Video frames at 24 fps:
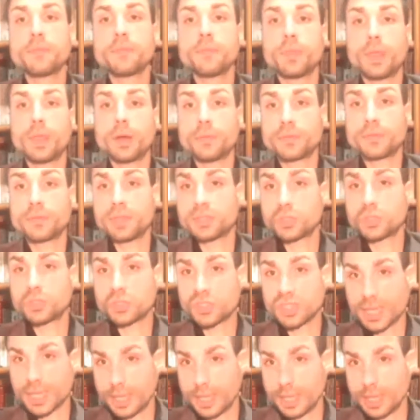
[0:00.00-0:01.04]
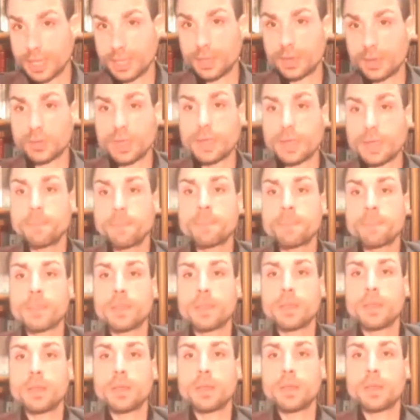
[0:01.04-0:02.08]
of the society, okay?
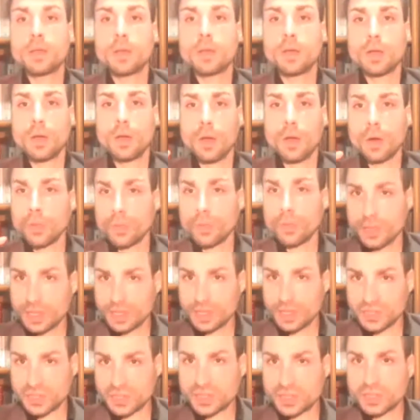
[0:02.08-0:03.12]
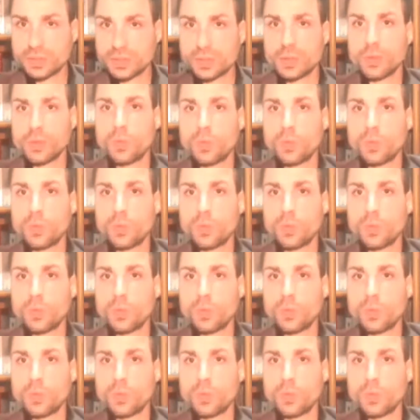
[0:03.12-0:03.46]
All these